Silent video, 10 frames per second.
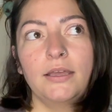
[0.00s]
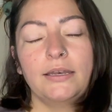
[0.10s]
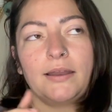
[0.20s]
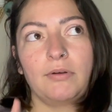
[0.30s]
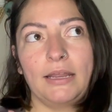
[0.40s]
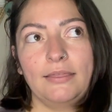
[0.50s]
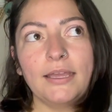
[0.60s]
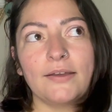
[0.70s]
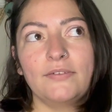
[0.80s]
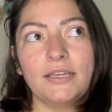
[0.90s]
Now what I
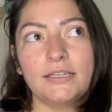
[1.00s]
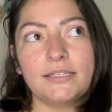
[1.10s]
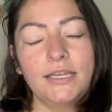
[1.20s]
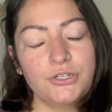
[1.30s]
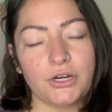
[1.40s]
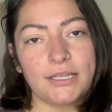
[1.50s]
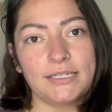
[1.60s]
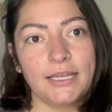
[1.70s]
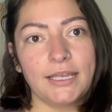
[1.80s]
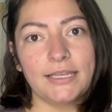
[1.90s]
think of is
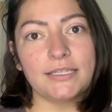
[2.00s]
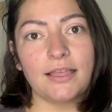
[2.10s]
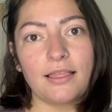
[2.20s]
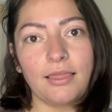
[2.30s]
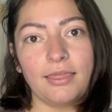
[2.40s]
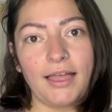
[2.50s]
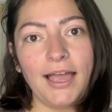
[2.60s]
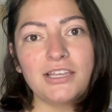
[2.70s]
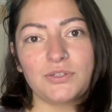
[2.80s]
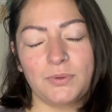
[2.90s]
interesting is
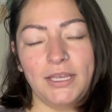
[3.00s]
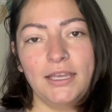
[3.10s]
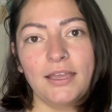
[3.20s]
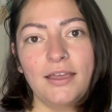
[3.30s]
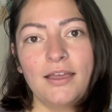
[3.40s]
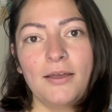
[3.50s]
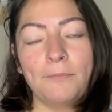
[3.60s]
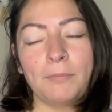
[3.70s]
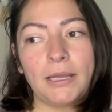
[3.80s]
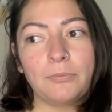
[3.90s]
last week
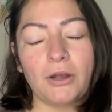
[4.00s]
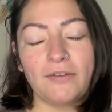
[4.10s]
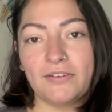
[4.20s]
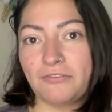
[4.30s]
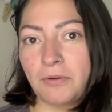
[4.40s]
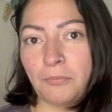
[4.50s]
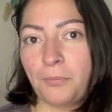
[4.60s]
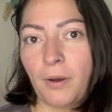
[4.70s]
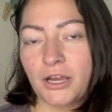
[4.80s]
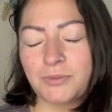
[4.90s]
my profit from
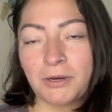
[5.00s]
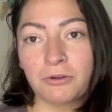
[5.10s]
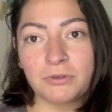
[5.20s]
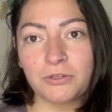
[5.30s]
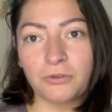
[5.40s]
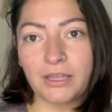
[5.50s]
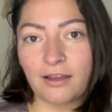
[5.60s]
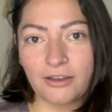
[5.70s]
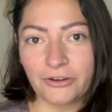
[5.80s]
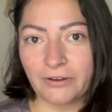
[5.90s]
Poshmark was only
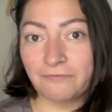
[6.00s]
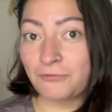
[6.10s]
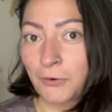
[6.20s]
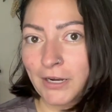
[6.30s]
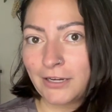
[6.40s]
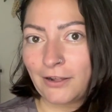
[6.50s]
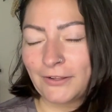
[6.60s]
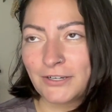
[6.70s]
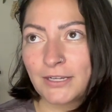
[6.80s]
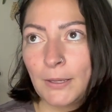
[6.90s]

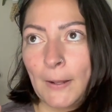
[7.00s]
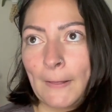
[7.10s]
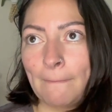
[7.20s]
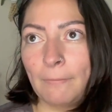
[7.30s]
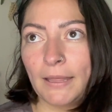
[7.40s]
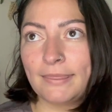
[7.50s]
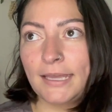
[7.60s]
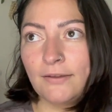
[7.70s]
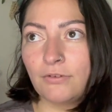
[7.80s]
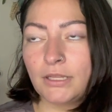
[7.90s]
$140. But
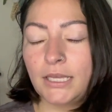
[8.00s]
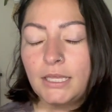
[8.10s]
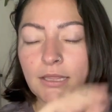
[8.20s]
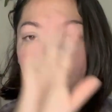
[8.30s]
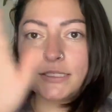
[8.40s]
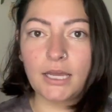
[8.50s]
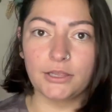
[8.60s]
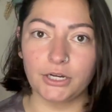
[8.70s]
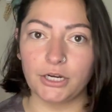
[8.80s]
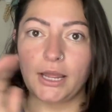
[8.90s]
thankfully, these
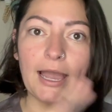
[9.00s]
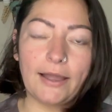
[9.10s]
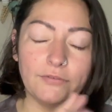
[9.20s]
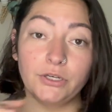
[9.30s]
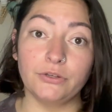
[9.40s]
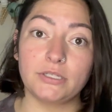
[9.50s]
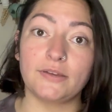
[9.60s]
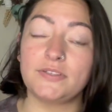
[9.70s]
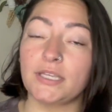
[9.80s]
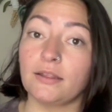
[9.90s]
other avenues
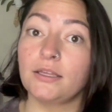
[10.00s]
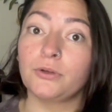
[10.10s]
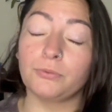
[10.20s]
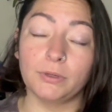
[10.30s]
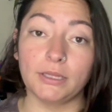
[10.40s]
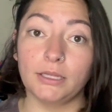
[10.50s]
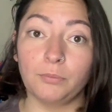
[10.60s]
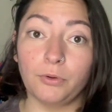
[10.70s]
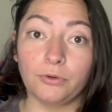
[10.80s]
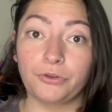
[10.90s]
of selling really
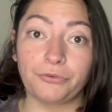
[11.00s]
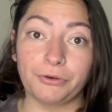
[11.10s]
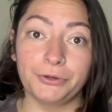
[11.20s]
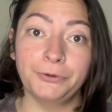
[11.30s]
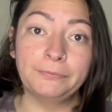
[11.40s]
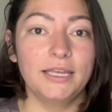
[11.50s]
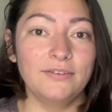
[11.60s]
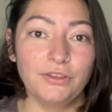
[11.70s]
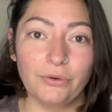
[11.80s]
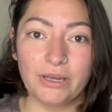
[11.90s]
pulled through.
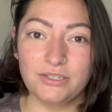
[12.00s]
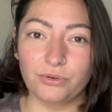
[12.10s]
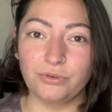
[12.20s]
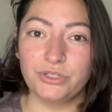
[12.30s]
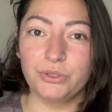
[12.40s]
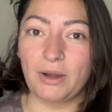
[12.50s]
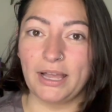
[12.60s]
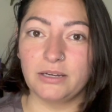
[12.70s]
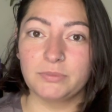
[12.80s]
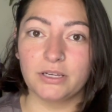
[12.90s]
Even though I sold 2
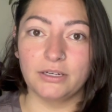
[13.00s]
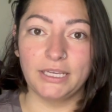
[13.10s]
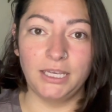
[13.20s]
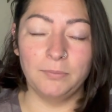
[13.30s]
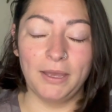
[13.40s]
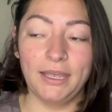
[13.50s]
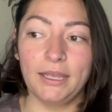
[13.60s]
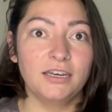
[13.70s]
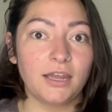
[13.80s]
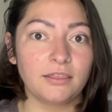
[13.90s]
items on eBay,
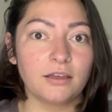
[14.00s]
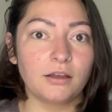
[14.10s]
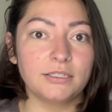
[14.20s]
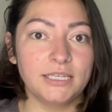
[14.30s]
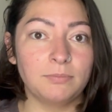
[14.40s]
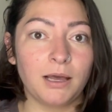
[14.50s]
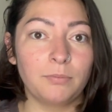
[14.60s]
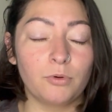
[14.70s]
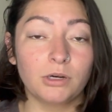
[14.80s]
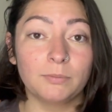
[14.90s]
nothing on
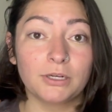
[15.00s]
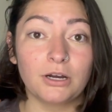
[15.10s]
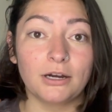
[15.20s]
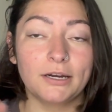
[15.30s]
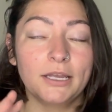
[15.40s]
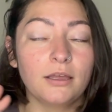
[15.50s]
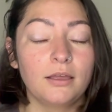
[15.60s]
Depop or Mercari,